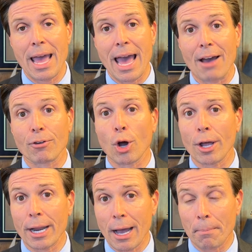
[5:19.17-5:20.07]
have
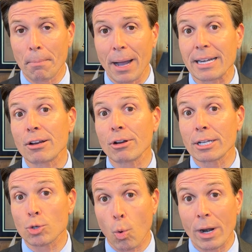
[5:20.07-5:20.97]
gone up by
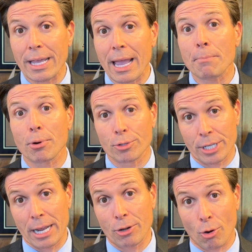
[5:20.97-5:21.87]
nearly
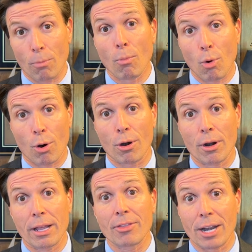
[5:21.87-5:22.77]
28% or more
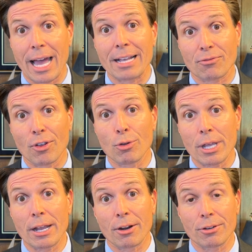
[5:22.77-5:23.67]
in the last few
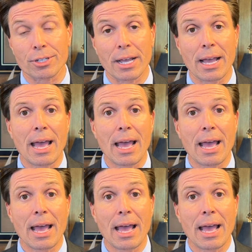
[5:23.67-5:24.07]
years.